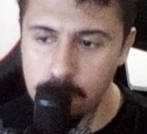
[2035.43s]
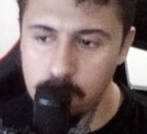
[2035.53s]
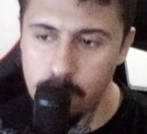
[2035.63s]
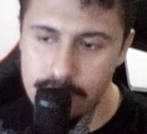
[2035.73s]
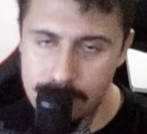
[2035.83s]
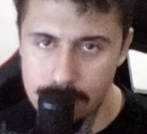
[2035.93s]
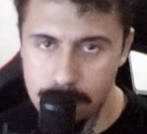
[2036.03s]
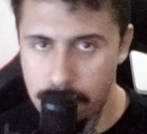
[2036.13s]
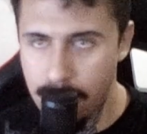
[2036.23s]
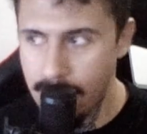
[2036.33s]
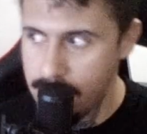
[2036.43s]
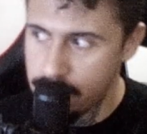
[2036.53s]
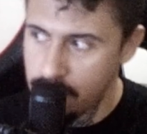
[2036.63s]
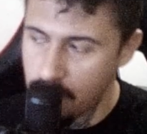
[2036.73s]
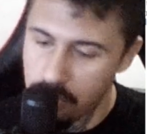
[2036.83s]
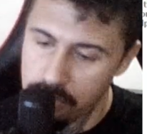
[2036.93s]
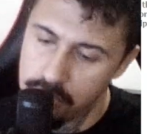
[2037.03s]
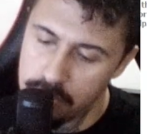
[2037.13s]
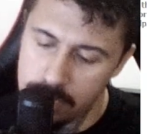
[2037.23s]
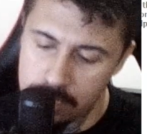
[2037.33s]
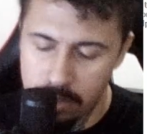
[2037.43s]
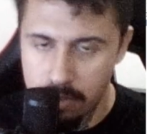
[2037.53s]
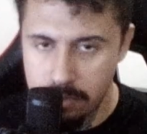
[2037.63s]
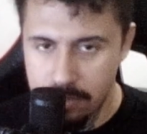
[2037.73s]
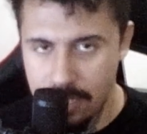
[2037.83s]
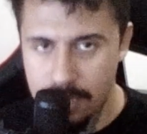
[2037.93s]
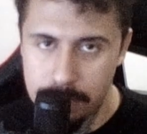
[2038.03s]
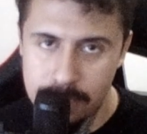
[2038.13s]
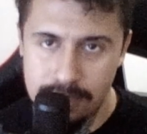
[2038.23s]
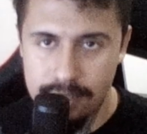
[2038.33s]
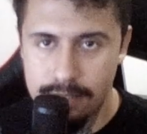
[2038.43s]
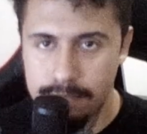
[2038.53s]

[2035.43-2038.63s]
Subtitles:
written by this author in our database,